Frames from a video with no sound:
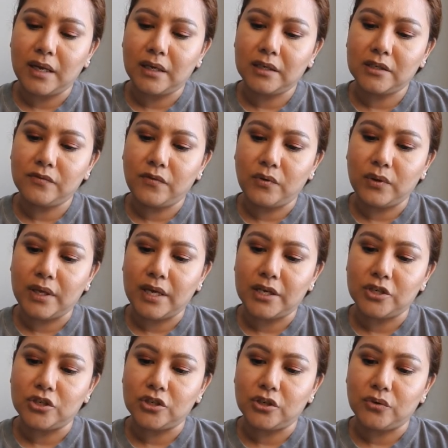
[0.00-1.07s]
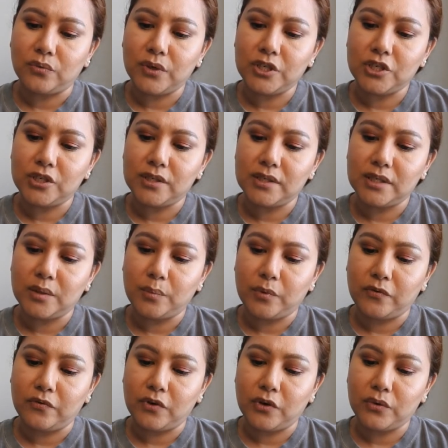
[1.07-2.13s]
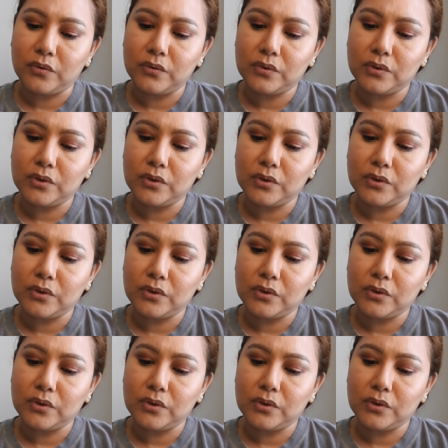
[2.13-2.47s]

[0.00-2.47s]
exfoliation, reaches tip of nose.